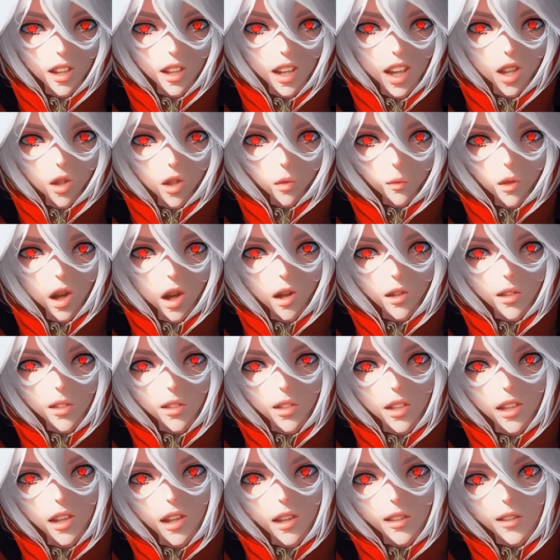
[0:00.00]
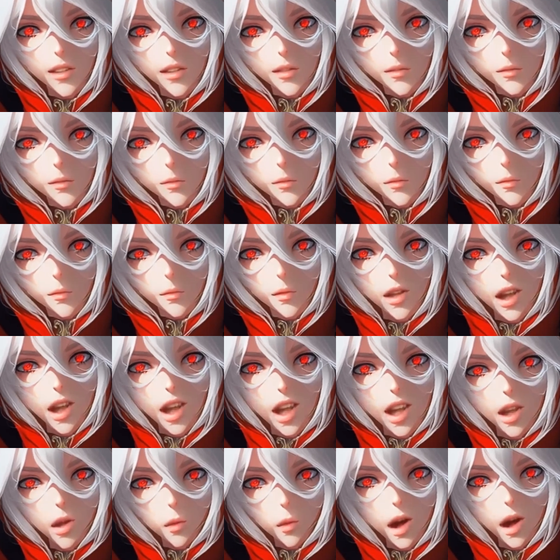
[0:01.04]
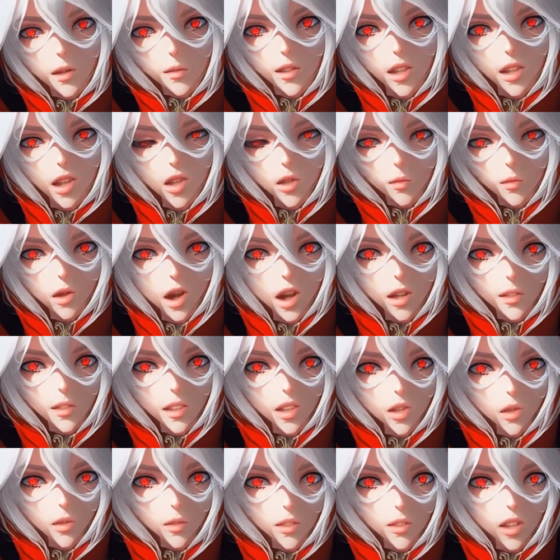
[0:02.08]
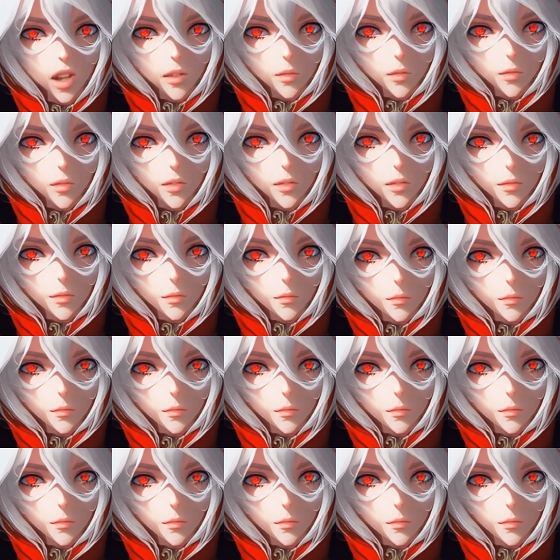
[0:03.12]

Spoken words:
Can you guarantee it? Can you have such faith in yourself?